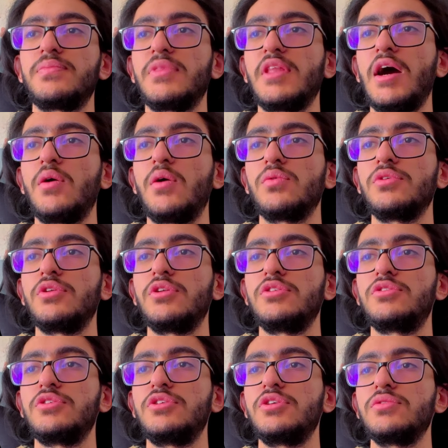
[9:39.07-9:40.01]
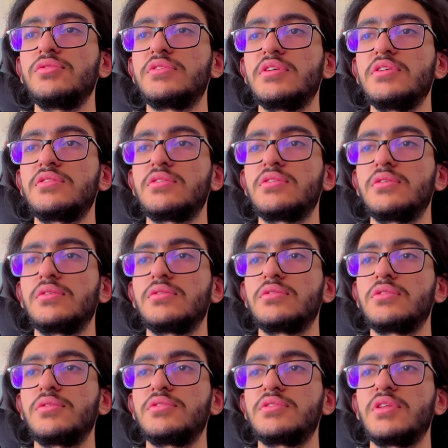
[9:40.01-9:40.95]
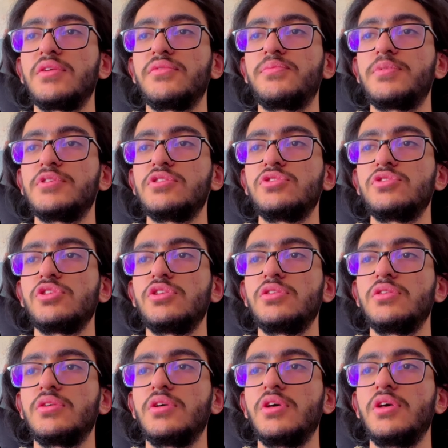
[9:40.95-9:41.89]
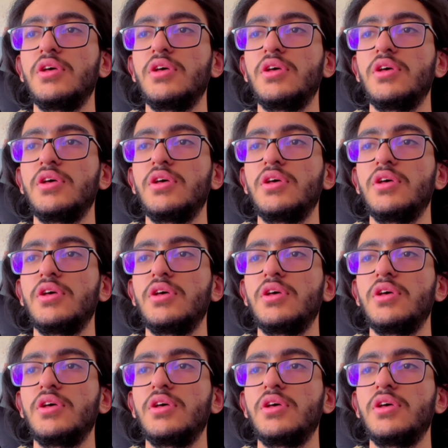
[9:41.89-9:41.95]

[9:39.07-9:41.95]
Now you need to use this. So instead of position,